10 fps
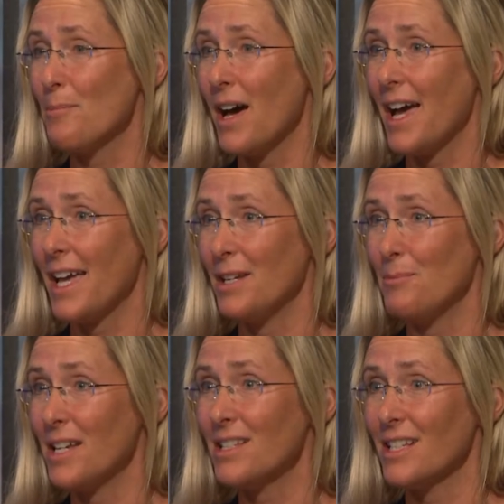by
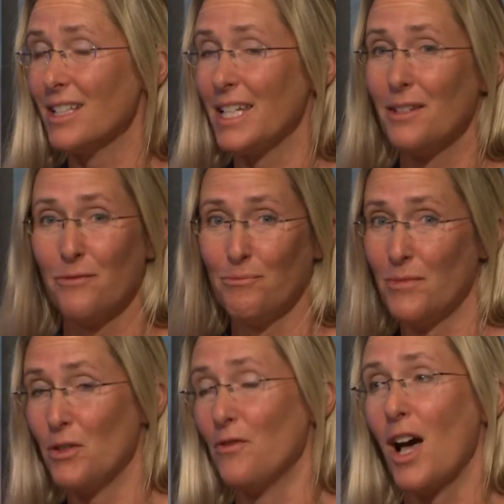basically
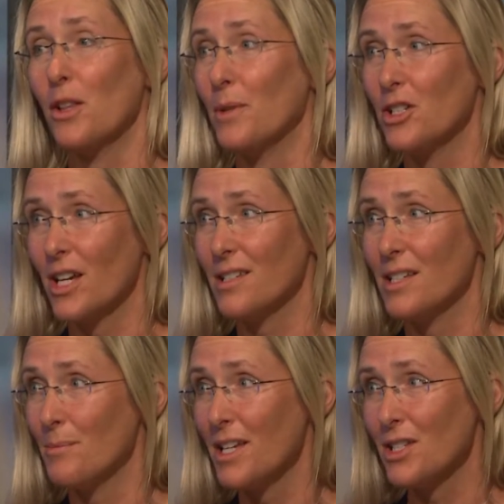following
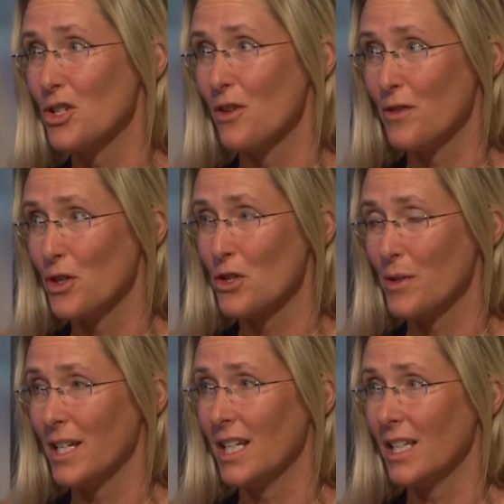Jesse's message of
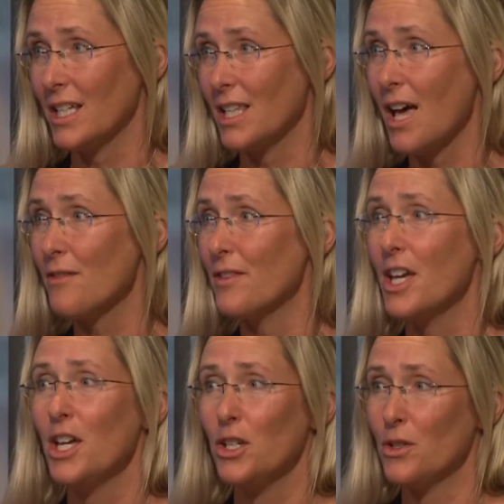nurturing, healing love.
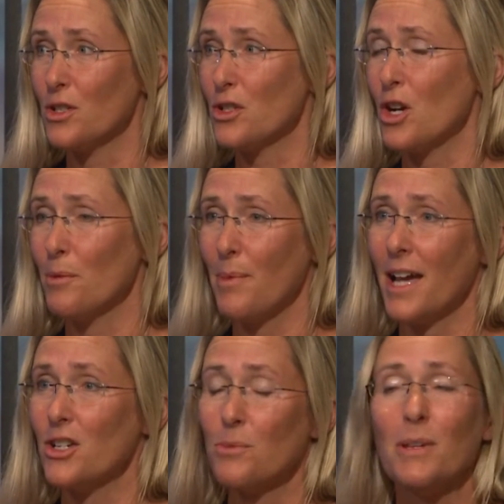You can start
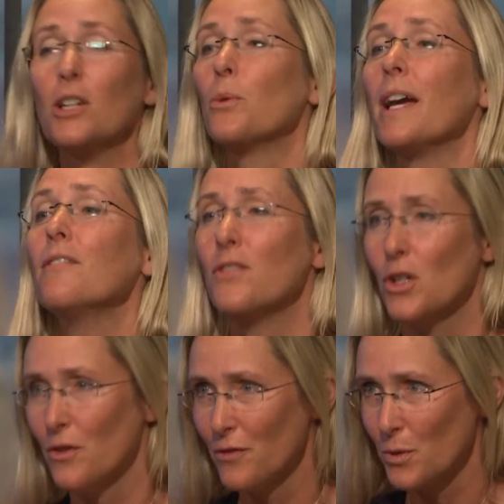by just being
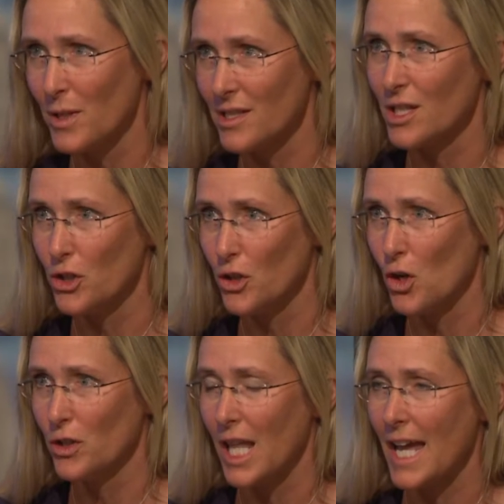grateful for what's in your
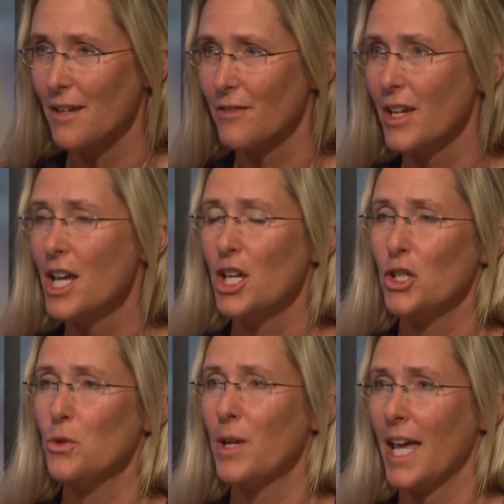own life.
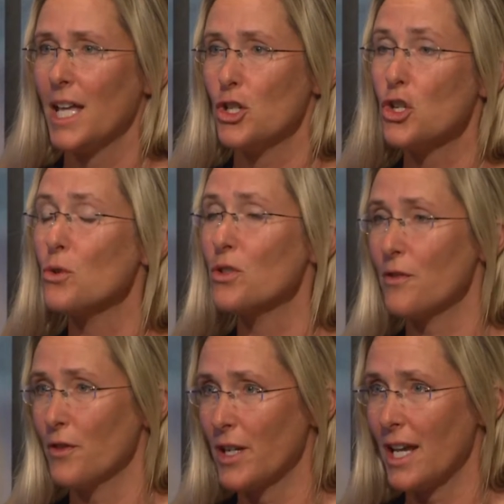You can choose
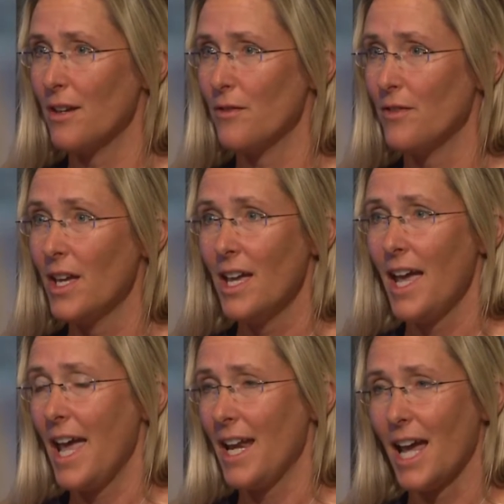to forgive.
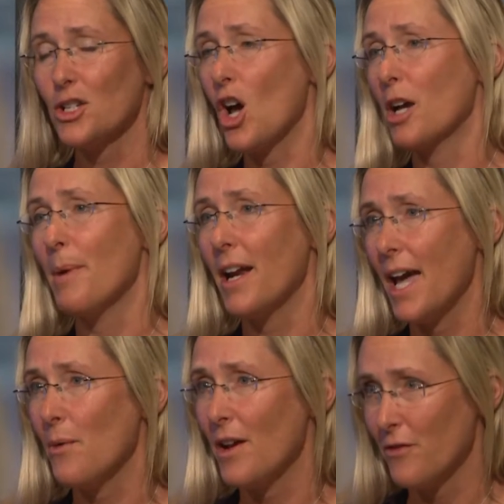And I talk about
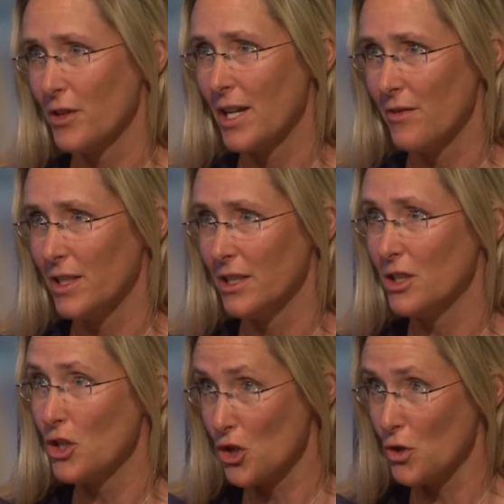how I've forgiven
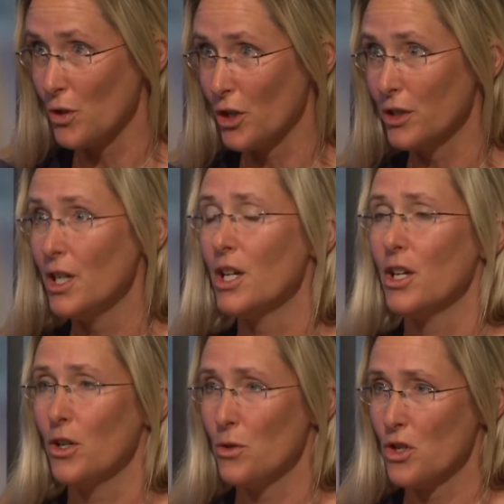the shooter
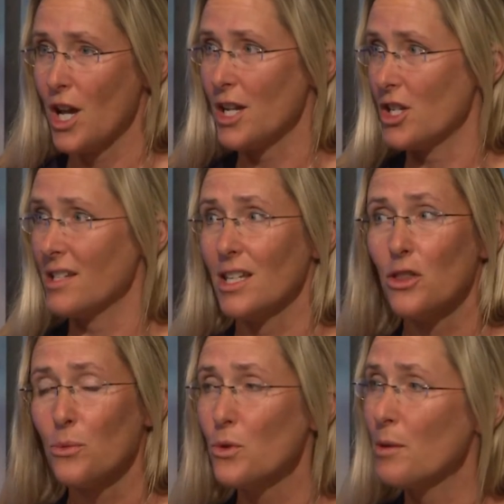who shot Jesse
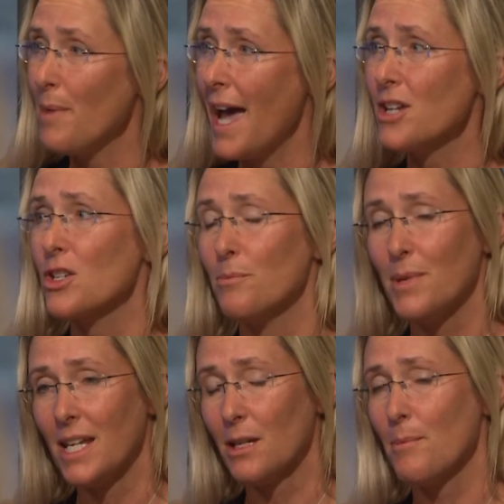through compassion,
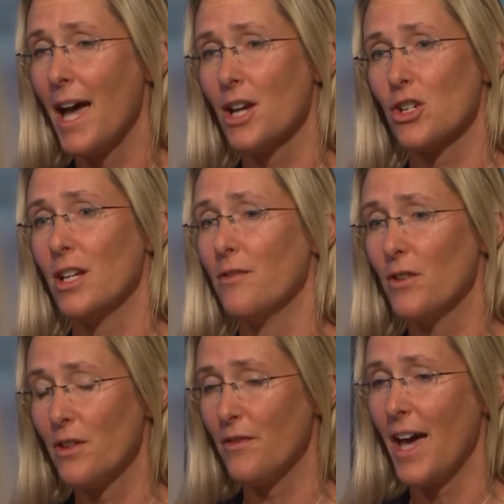being compassionate
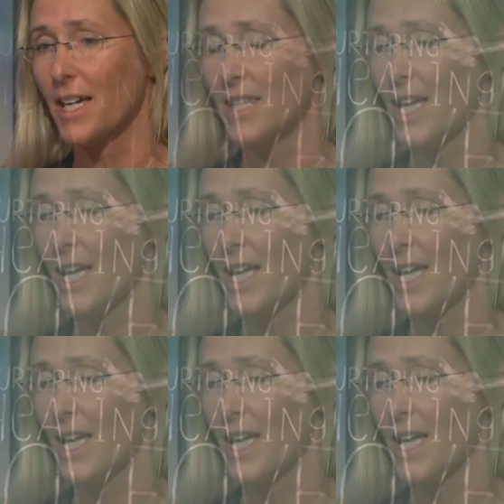for the fact